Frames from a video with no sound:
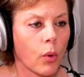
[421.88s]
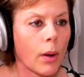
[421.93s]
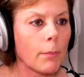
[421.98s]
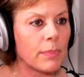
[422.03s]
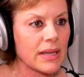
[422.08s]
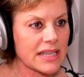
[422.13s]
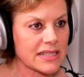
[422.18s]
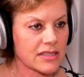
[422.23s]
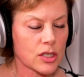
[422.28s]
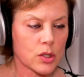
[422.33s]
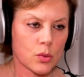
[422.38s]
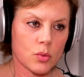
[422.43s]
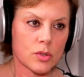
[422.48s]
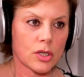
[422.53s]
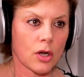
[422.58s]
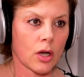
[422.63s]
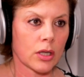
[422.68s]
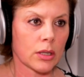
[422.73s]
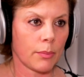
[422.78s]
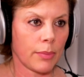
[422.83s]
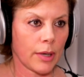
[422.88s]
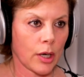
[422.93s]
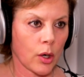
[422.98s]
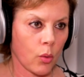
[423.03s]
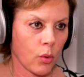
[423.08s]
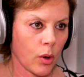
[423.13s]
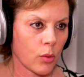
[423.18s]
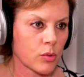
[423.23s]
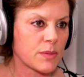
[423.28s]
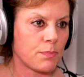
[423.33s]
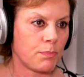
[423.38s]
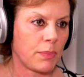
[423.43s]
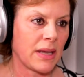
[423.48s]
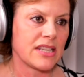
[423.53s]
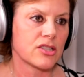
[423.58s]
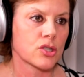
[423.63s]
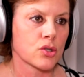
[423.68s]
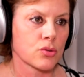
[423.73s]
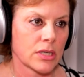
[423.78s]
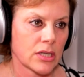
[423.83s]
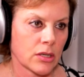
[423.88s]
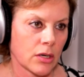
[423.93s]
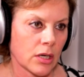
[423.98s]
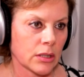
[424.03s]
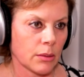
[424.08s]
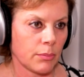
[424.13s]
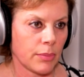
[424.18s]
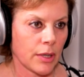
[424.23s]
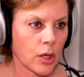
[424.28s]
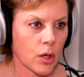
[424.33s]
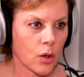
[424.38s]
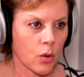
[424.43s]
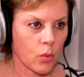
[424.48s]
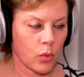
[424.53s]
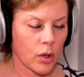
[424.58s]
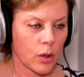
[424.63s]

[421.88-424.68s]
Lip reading: what business was all about, what was Bay Street all about,